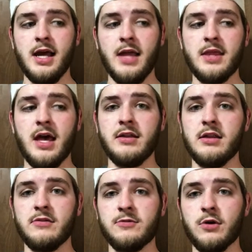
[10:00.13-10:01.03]
And then in
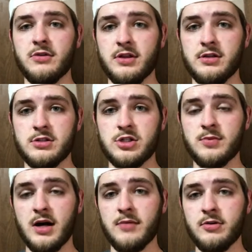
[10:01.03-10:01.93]
the 4th, they took
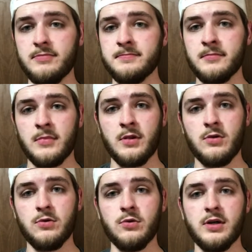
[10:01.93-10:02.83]
Juba Hubbard,
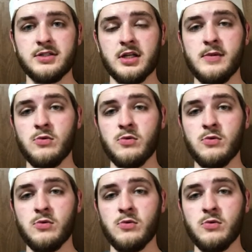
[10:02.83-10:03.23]
who is going to be